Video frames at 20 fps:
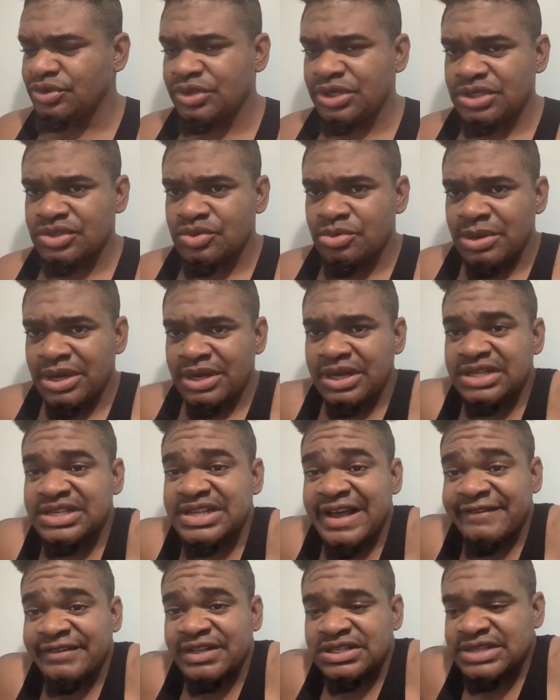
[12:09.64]
know those women that
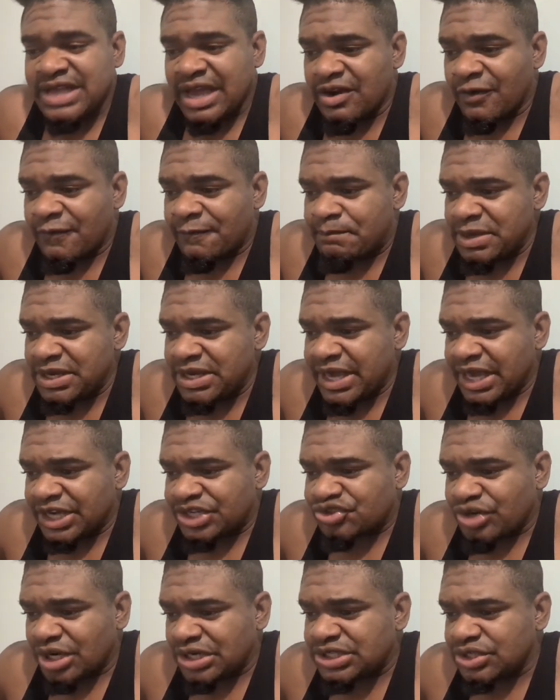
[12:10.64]
have this kind of big
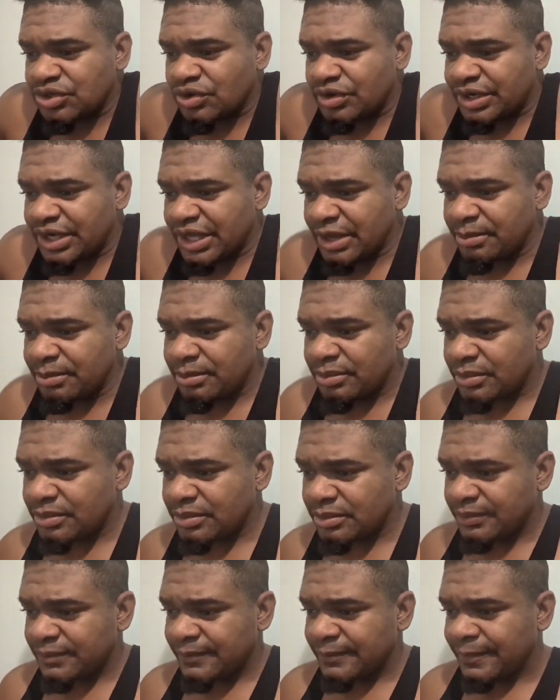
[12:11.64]
extra thing on them?
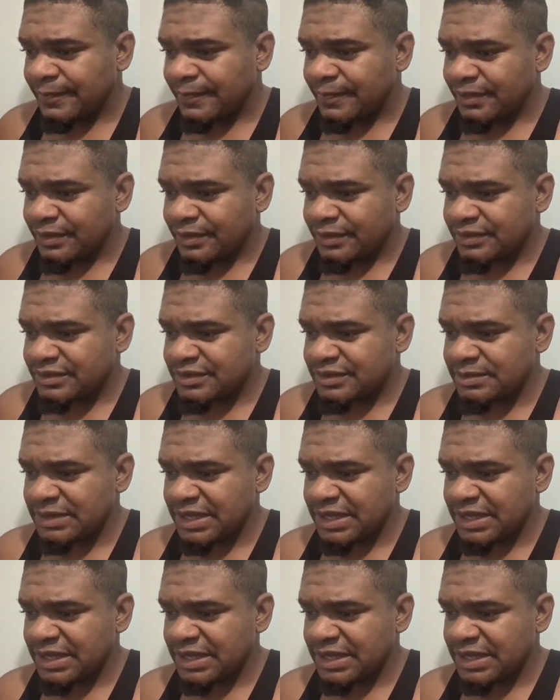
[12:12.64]
Seems